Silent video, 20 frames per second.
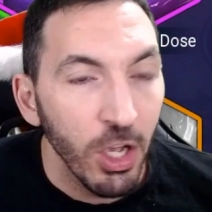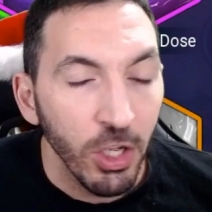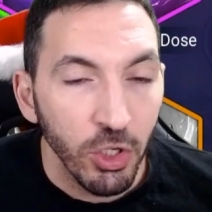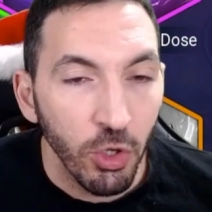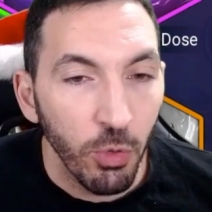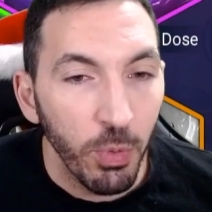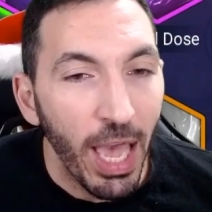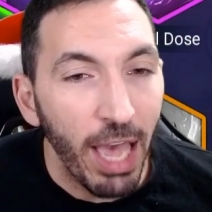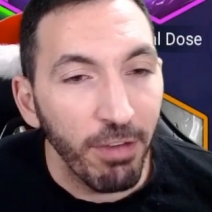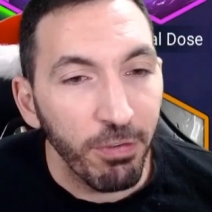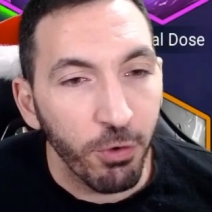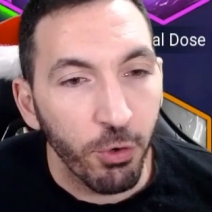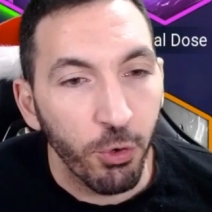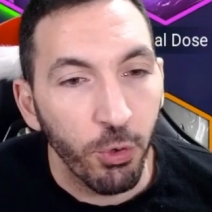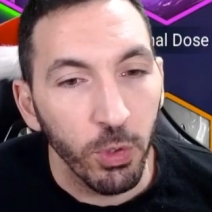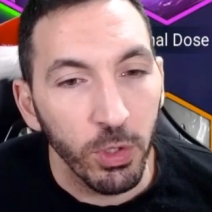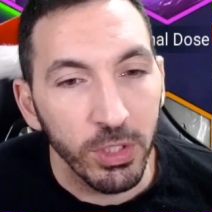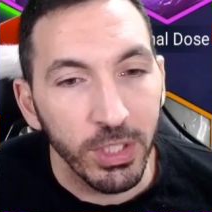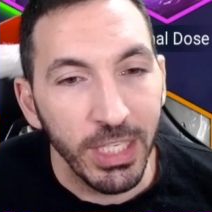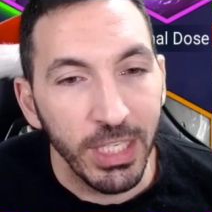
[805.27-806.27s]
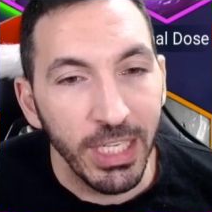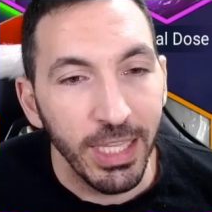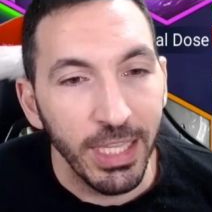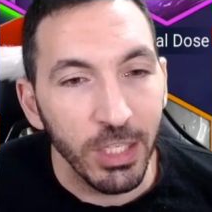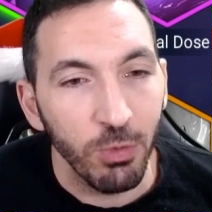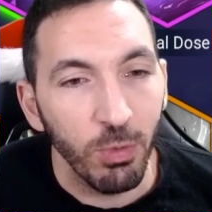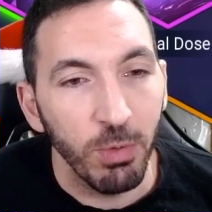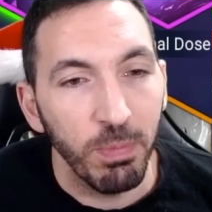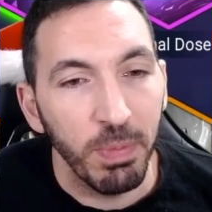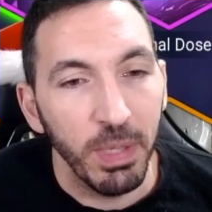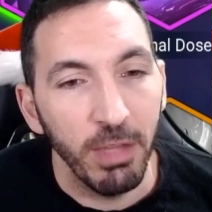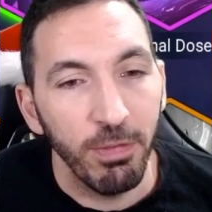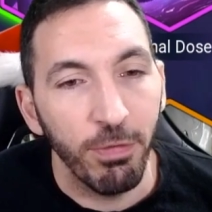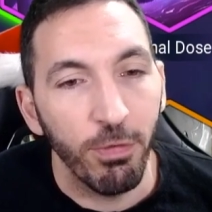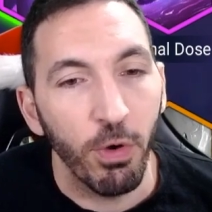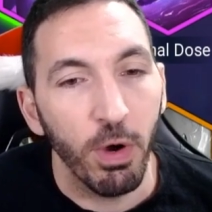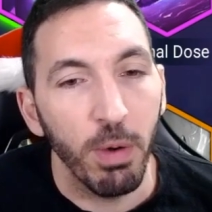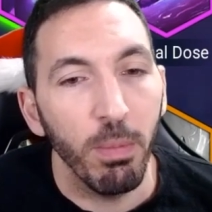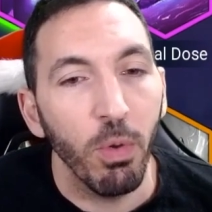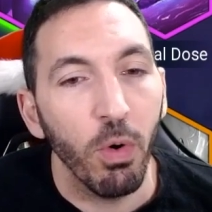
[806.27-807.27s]
So we have Cruelty. This would be
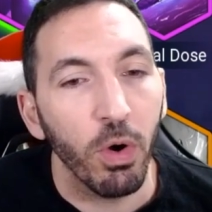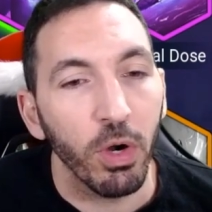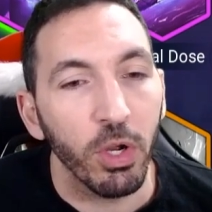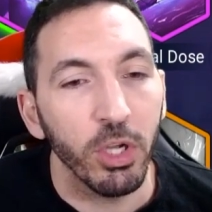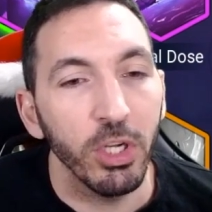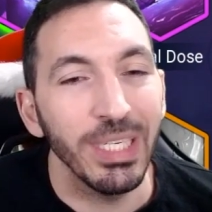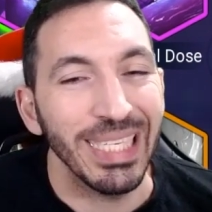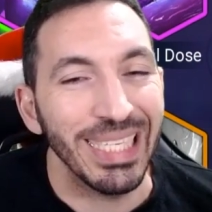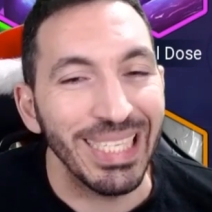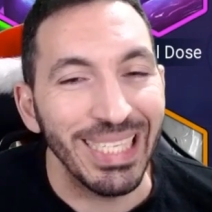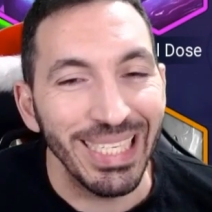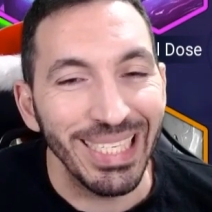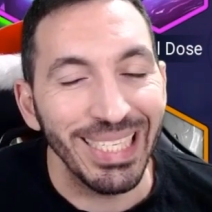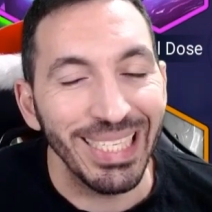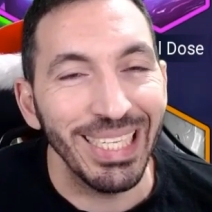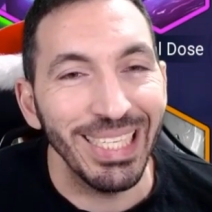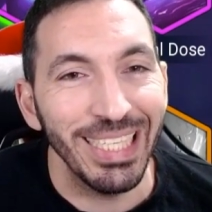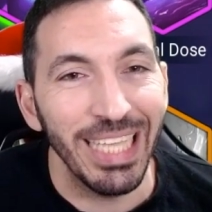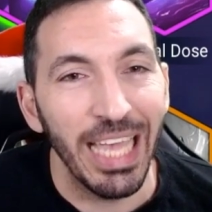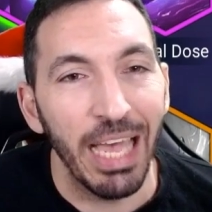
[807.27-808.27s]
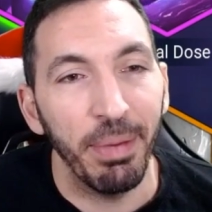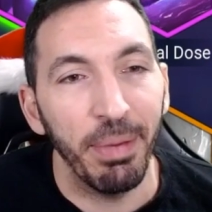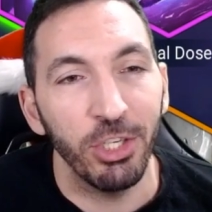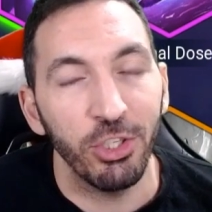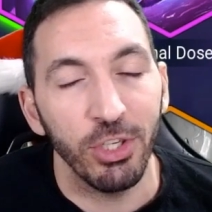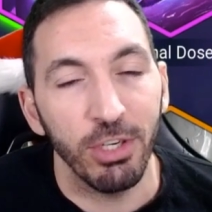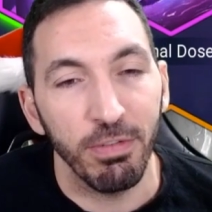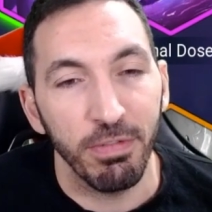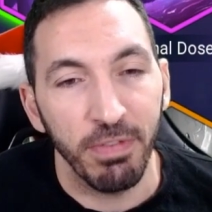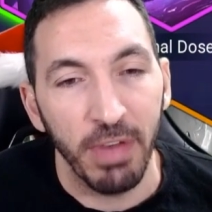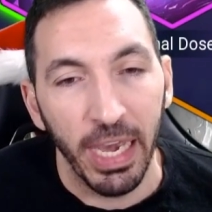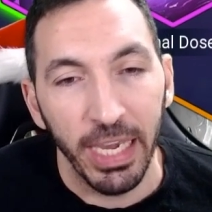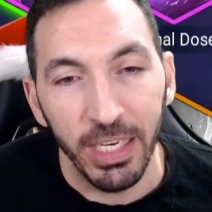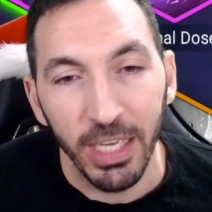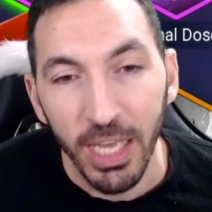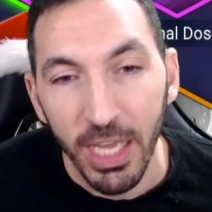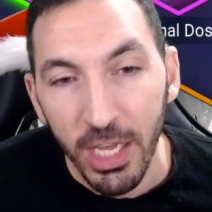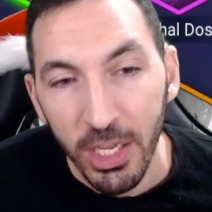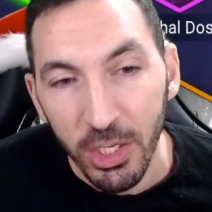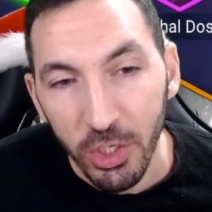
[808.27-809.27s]
for more consistent damage in a fight.